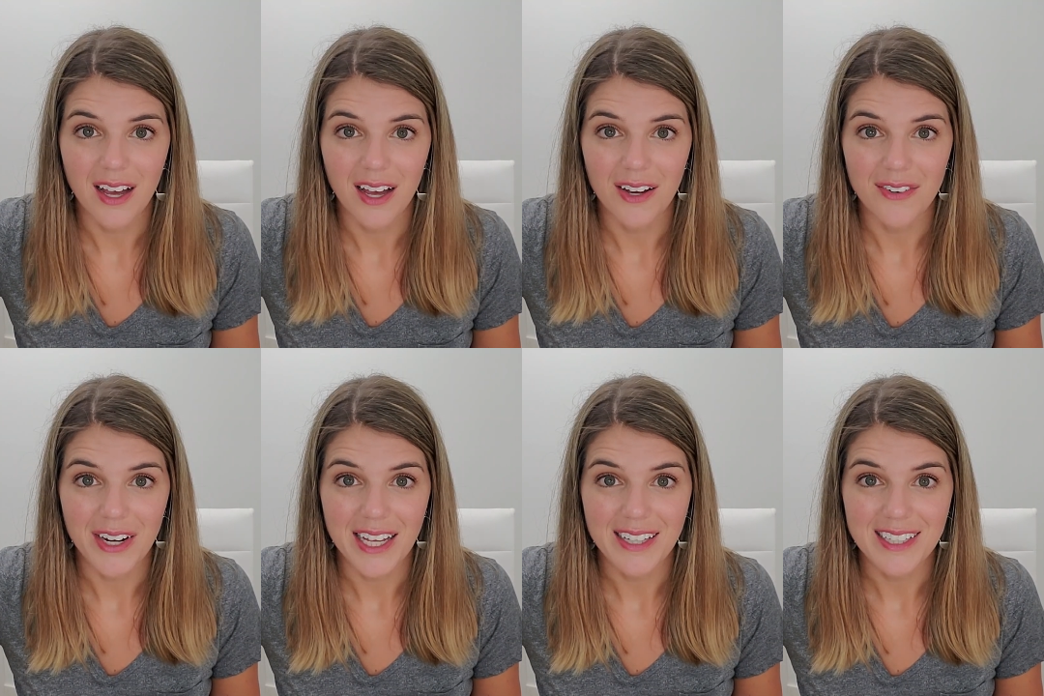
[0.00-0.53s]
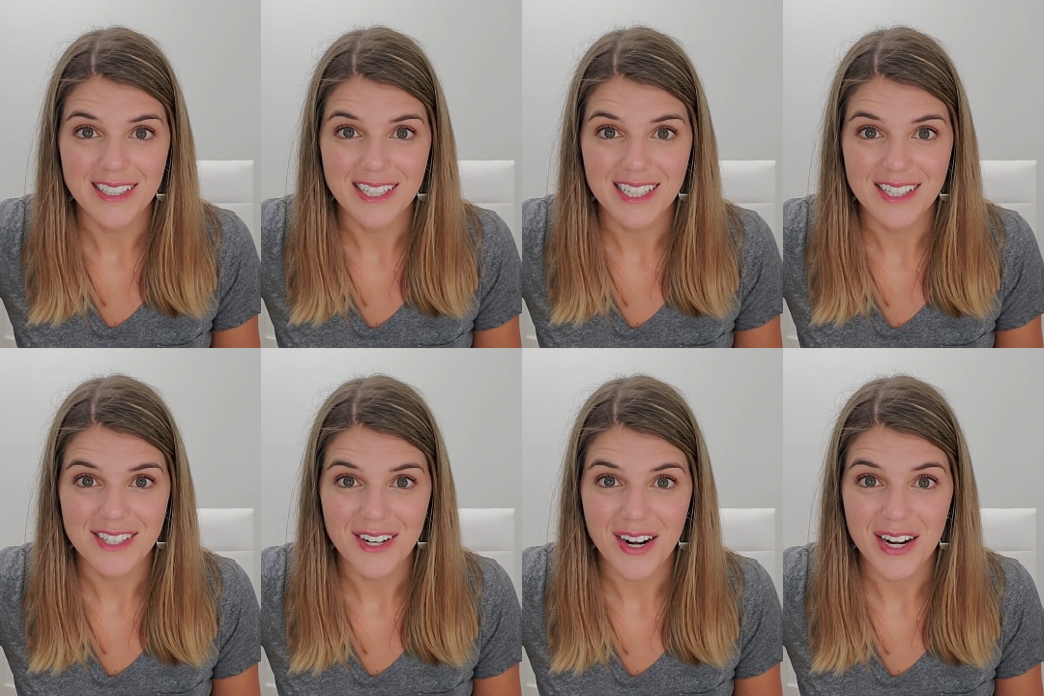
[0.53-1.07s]
All right, let's
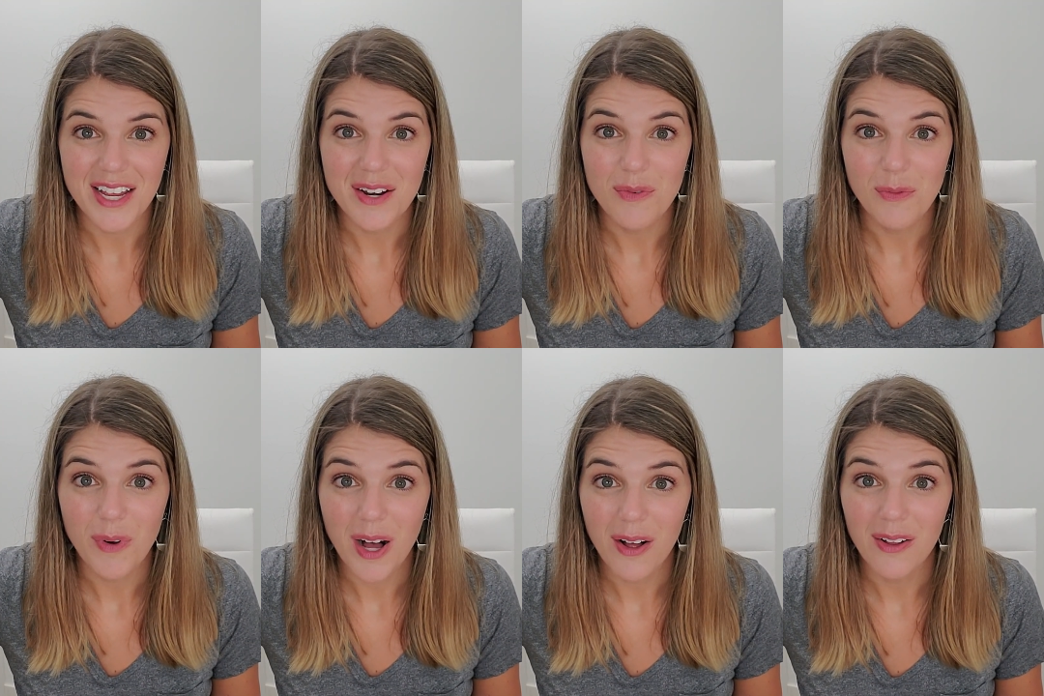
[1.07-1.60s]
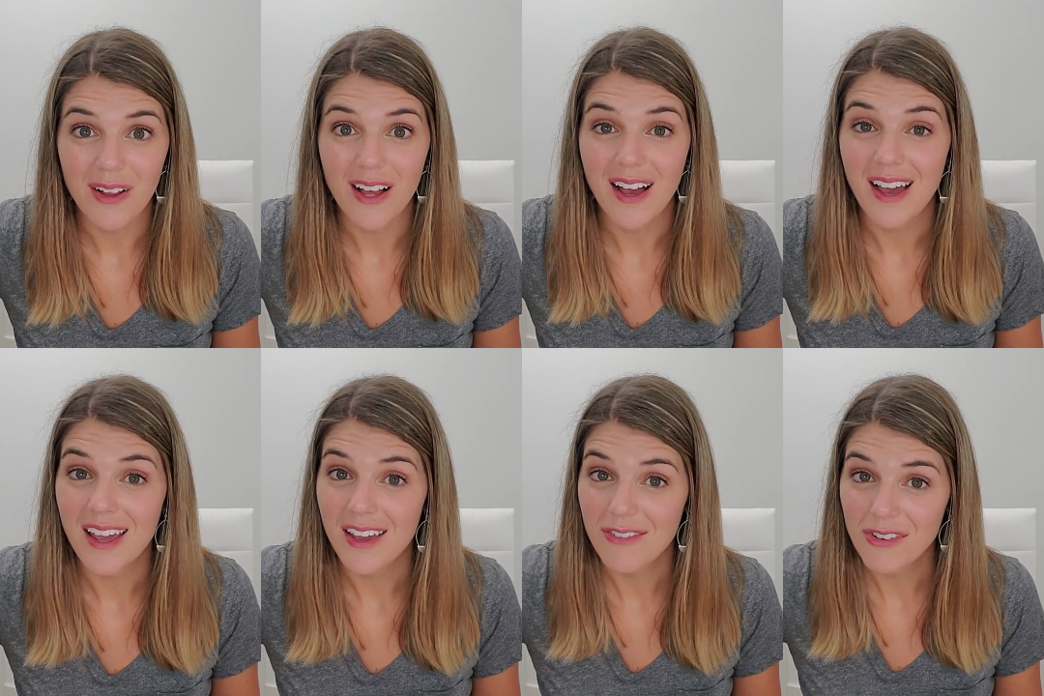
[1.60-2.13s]
get started.
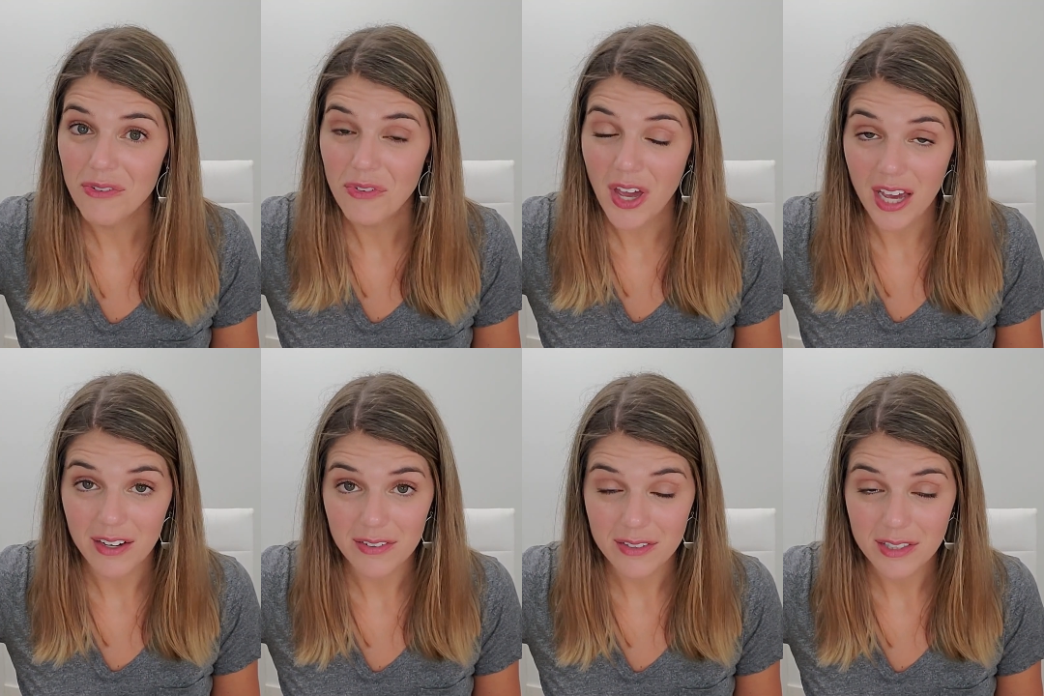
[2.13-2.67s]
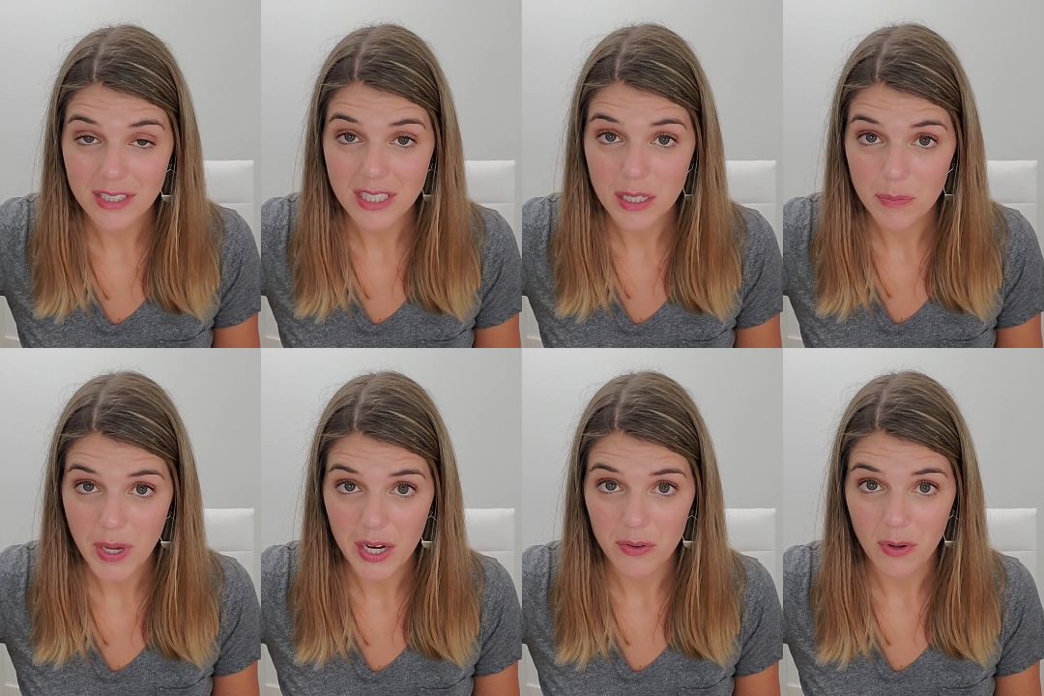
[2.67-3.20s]
Well, if you've ever looked
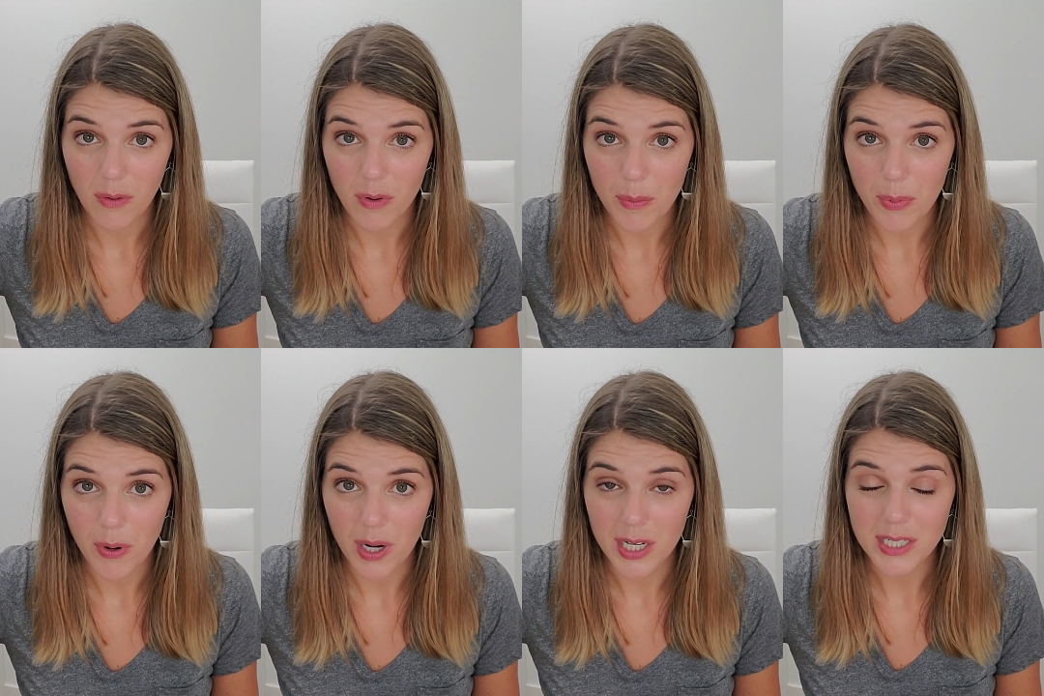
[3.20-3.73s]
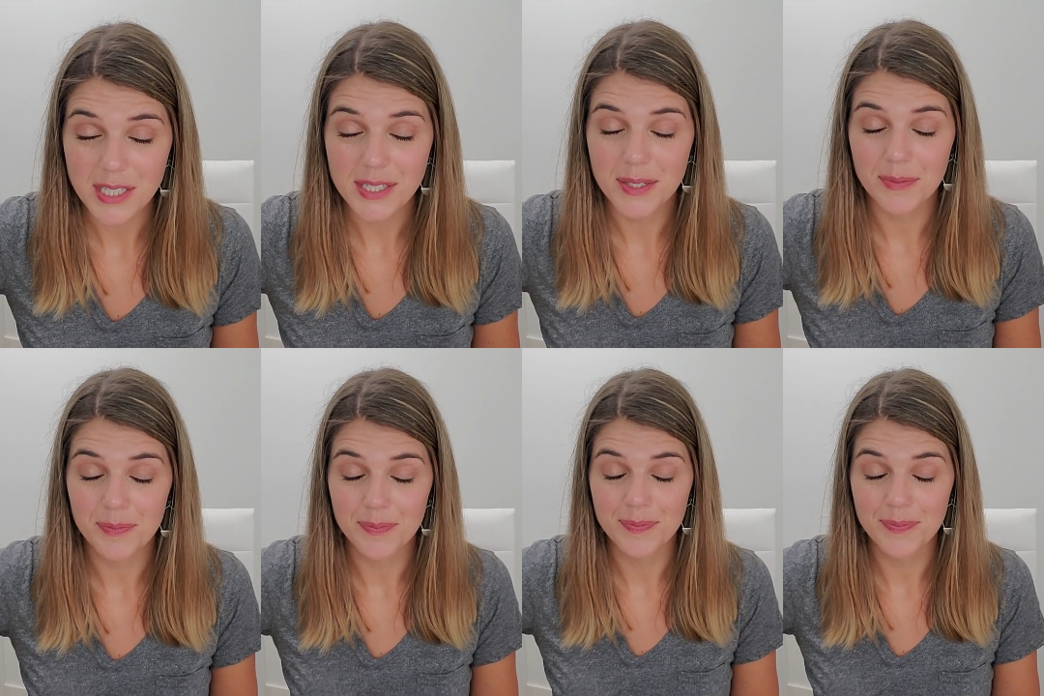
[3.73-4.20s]
at payroll reports,